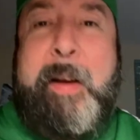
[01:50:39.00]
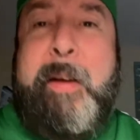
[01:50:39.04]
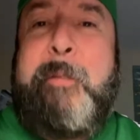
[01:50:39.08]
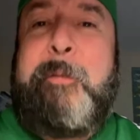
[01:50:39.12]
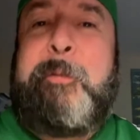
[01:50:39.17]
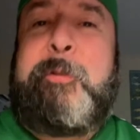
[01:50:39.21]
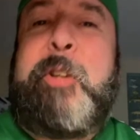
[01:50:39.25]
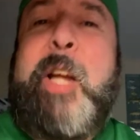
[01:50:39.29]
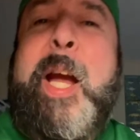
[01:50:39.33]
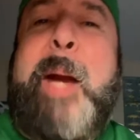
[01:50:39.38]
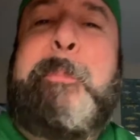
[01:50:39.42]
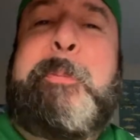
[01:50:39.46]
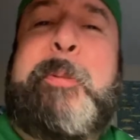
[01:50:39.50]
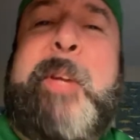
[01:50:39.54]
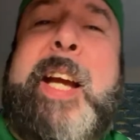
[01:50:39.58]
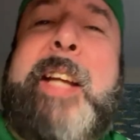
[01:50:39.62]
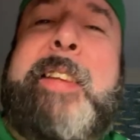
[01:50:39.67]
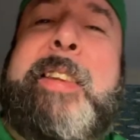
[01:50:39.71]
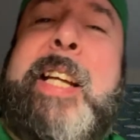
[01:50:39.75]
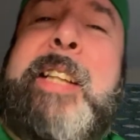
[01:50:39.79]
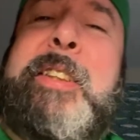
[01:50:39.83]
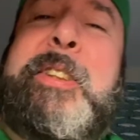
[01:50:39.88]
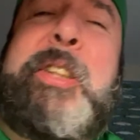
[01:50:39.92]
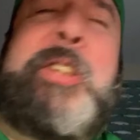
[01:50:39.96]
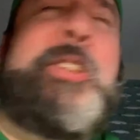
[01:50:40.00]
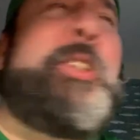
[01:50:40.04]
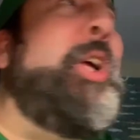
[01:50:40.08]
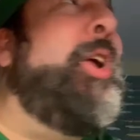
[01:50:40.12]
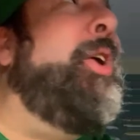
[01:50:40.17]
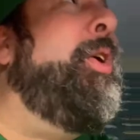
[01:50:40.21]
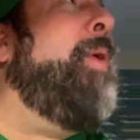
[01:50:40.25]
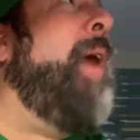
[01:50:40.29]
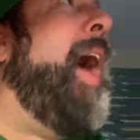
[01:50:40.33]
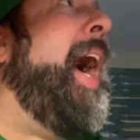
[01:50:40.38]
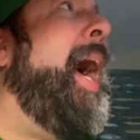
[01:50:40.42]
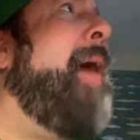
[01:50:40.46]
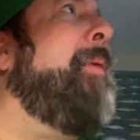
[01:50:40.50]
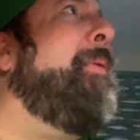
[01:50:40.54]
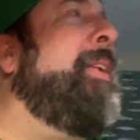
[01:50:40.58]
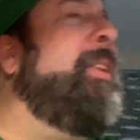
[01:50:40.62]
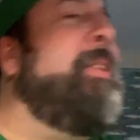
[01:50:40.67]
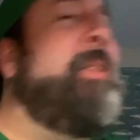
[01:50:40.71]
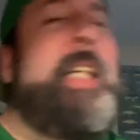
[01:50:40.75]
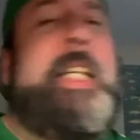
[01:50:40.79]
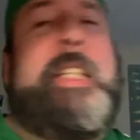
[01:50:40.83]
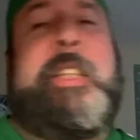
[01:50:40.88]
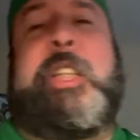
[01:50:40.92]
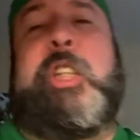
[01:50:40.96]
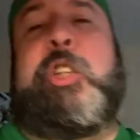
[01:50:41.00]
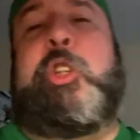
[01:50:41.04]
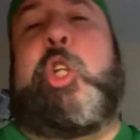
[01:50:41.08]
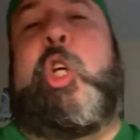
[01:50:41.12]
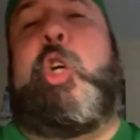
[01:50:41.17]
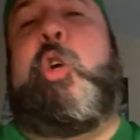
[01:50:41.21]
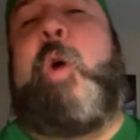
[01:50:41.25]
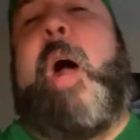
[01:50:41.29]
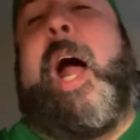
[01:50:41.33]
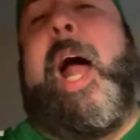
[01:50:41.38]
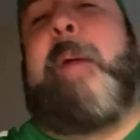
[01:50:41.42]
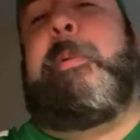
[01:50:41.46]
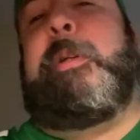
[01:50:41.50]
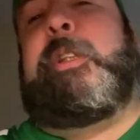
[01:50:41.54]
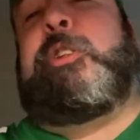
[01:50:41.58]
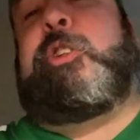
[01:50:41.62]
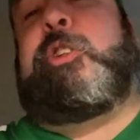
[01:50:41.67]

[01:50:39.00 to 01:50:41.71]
Flipped it. This is who I was